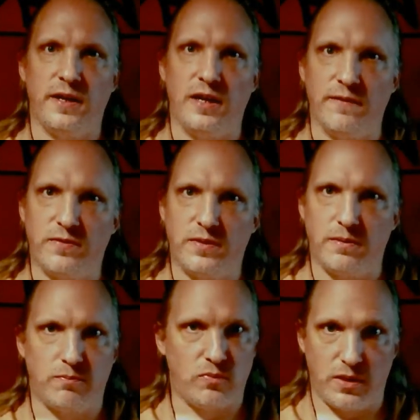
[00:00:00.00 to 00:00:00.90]
If
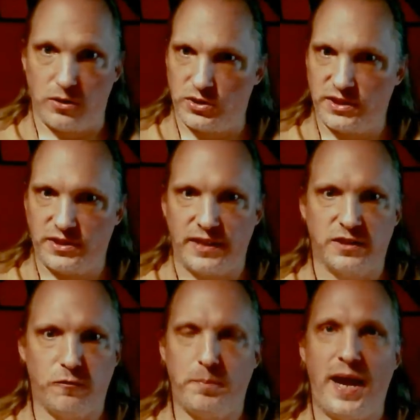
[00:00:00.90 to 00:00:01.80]
there's a sense
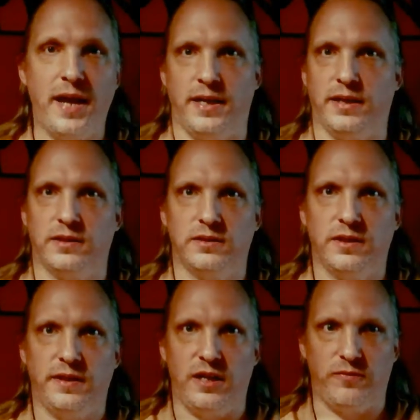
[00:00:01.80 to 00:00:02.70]
of panic,
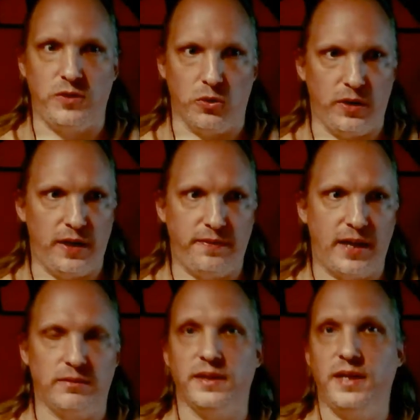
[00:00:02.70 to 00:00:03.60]
if you're in
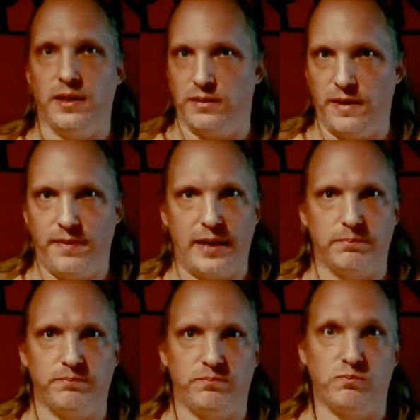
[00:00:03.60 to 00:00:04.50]
that
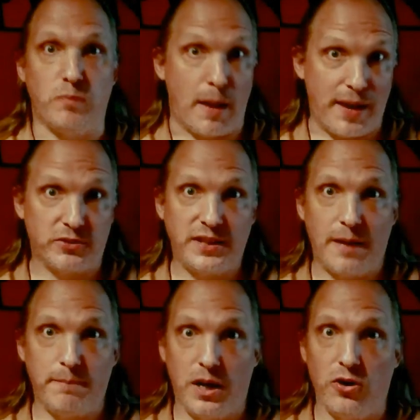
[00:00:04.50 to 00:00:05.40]
about to
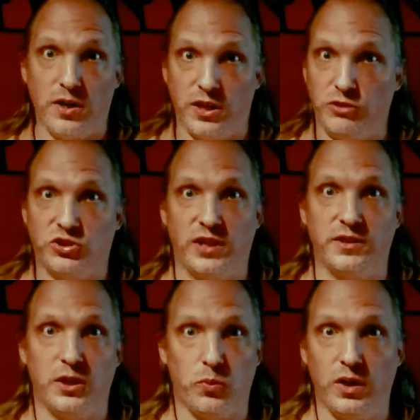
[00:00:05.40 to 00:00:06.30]
get married and you
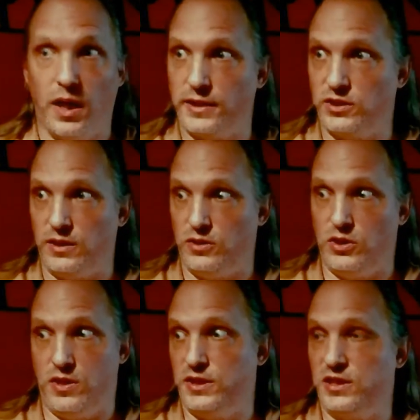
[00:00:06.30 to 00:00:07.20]
suddenly realize that
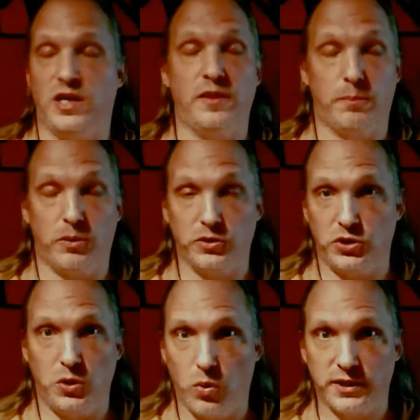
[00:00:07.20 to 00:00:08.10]
this is not the person
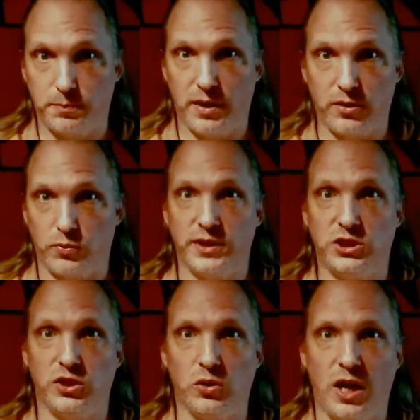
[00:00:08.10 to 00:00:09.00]
you want to spend the rest
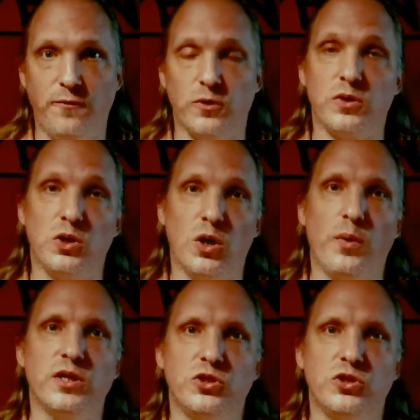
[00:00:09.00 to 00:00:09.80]
of your life with, you know what you